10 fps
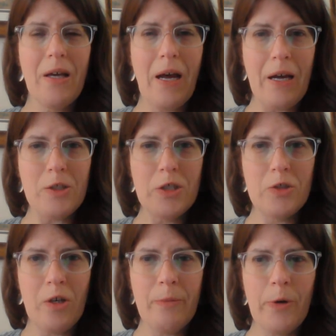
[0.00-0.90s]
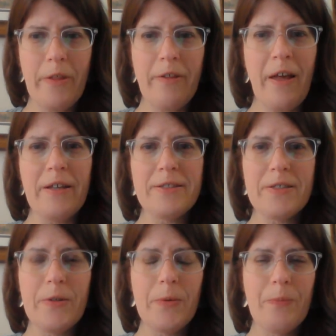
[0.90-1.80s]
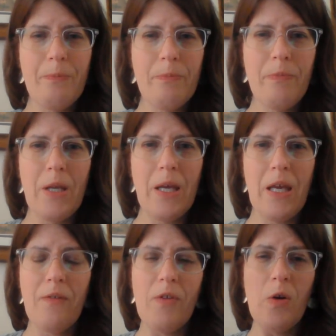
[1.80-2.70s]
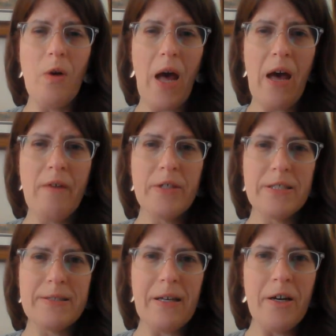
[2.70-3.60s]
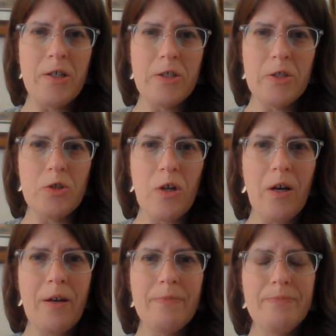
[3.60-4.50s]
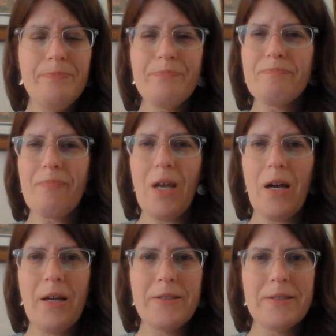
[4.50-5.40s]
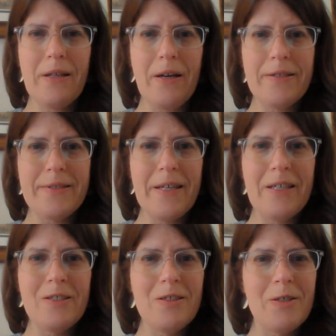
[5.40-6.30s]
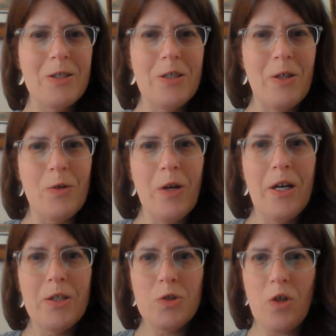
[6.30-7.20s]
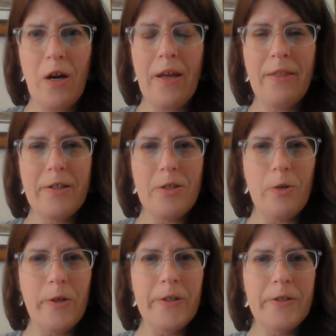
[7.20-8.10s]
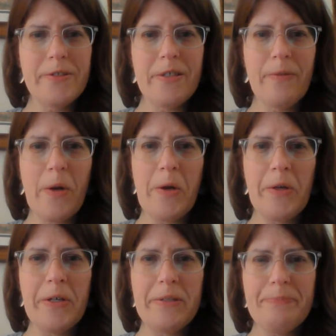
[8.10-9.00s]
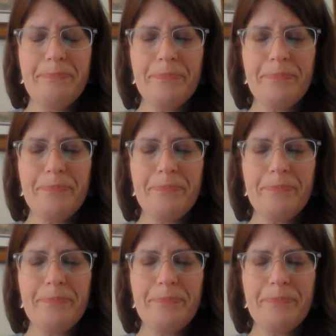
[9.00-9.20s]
actually draw more than that. So if you have a desire to draw, I say, try the tutorials. They're very good,